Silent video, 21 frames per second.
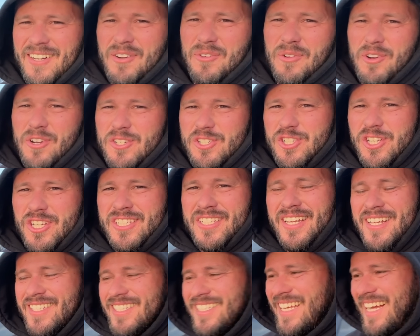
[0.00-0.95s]
We were just
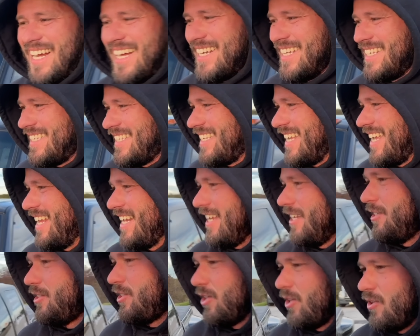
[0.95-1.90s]
outside of San
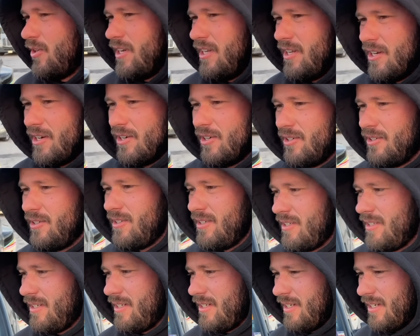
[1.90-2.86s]
Antonio
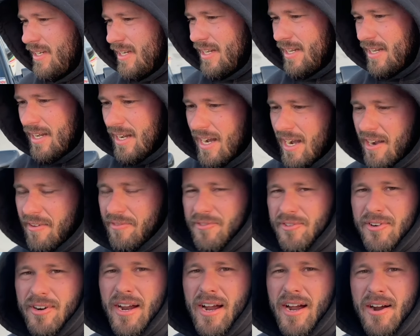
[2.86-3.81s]

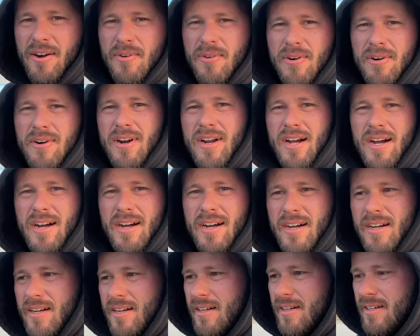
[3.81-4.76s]
after our